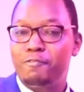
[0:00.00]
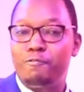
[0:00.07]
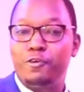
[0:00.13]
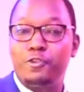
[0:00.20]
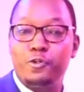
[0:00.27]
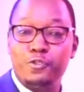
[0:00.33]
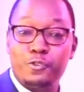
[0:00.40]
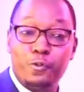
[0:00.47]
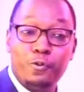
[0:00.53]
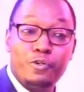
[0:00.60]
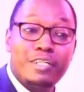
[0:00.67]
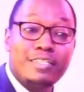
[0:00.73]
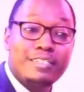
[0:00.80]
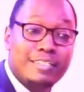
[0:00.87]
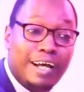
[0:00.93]
For those
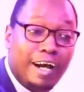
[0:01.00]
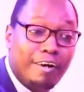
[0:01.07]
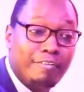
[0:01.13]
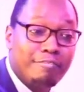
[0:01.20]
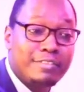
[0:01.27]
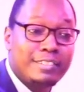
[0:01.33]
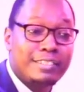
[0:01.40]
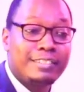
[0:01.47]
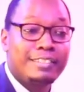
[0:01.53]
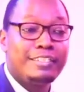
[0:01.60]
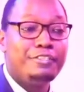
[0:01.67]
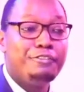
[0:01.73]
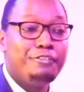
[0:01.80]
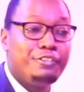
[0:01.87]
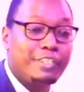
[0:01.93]
who deserved
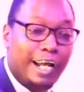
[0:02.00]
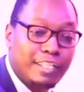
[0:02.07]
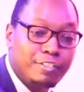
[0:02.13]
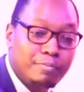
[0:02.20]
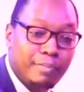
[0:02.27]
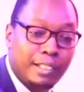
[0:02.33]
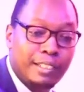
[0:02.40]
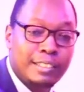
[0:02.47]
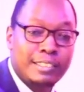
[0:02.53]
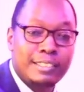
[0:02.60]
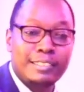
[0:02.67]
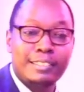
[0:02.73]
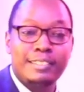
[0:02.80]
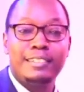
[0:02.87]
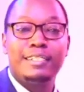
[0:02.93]

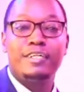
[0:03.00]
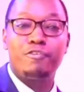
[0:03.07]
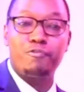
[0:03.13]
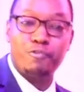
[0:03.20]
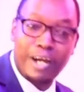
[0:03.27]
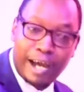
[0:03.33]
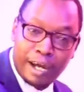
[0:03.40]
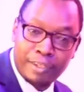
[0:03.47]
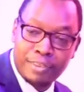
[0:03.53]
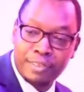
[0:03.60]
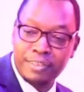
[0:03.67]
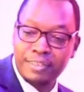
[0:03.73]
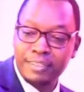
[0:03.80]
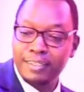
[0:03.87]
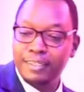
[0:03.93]
judgment, wrath,